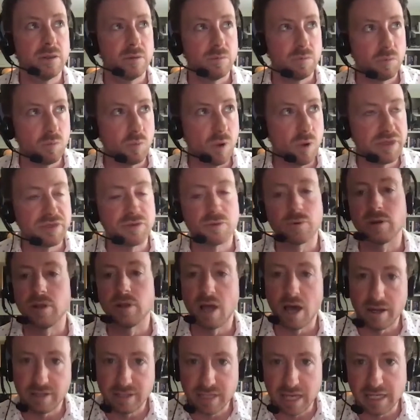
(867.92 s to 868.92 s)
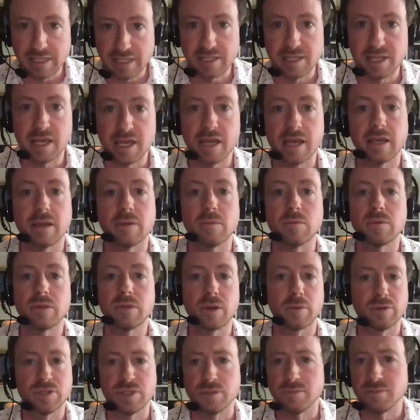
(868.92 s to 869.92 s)
went through a lot of testing, and
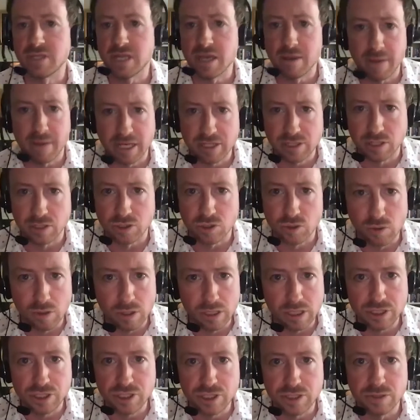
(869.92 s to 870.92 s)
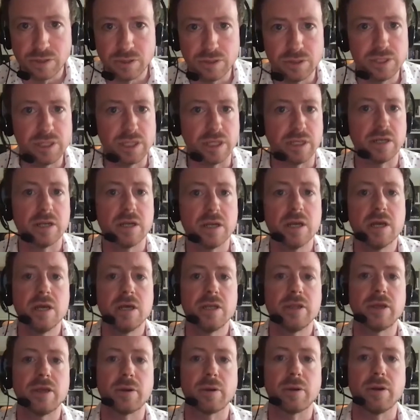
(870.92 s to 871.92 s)
there were some DMX control issues, and
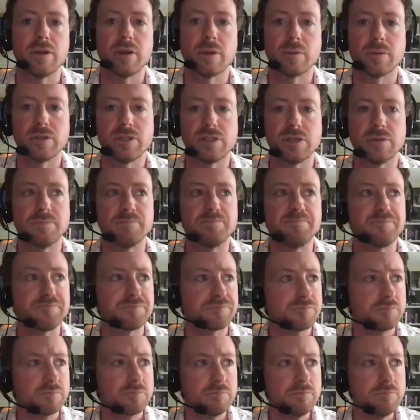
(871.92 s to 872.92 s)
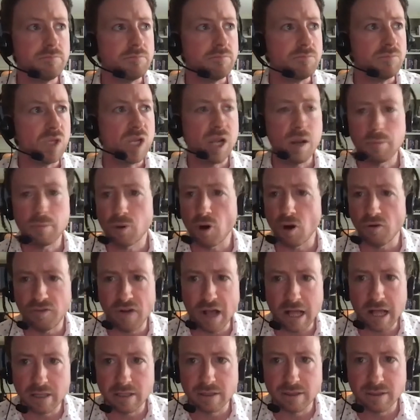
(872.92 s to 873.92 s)
there were some
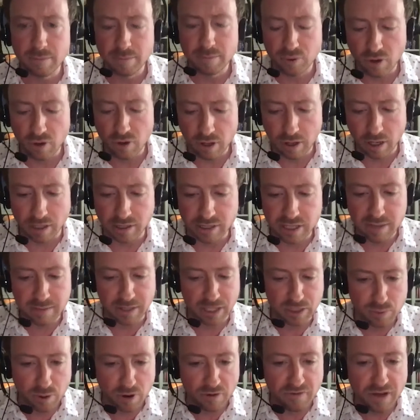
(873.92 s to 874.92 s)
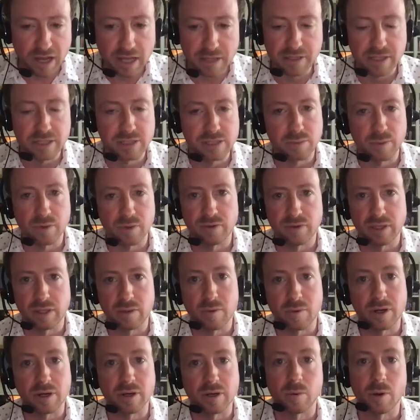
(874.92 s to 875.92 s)
DMX profile things that we really
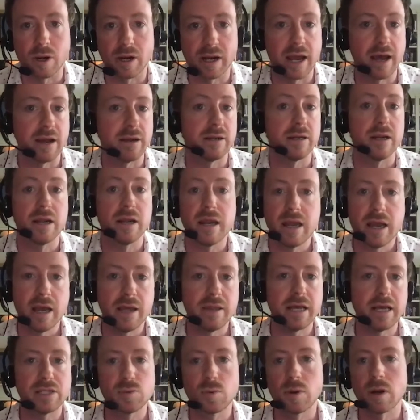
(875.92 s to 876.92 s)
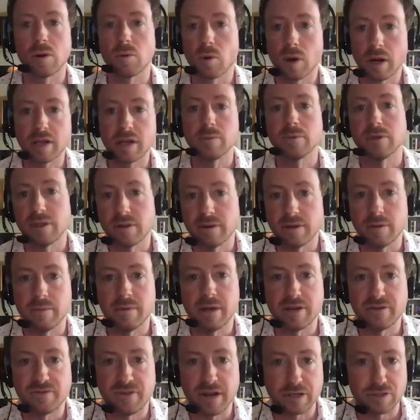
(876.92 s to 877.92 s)
wanted to work out. And that's where, working with a
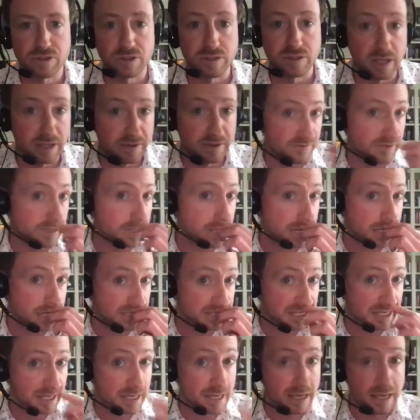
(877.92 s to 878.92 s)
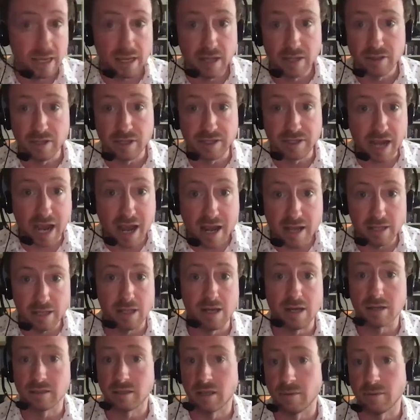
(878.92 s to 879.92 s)
manufacturer like Fiilex, the
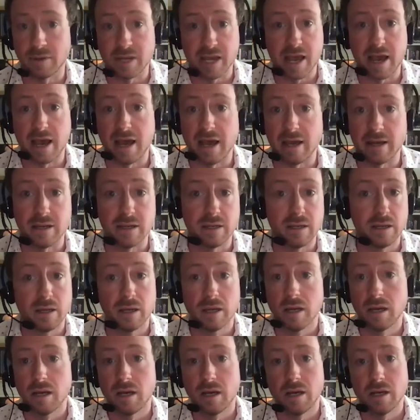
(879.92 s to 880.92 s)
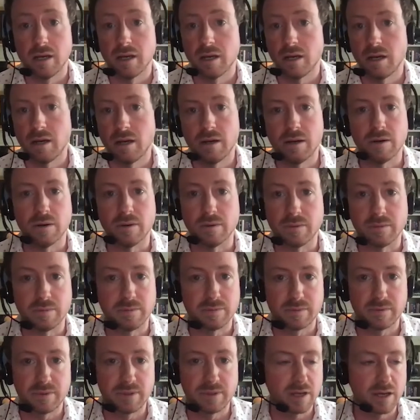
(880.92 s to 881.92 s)
dialogue that we had, oh,
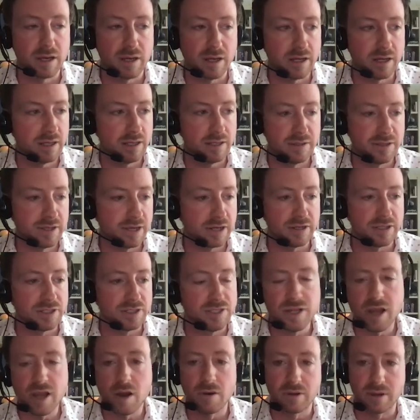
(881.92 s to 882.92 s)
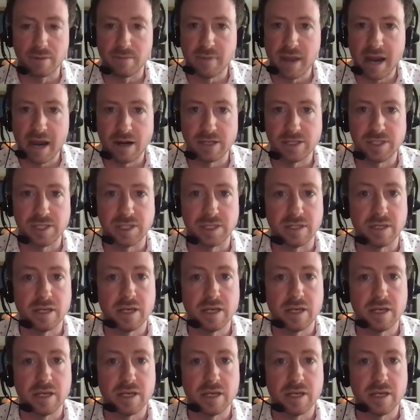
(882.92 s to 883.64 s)
there is no comparison.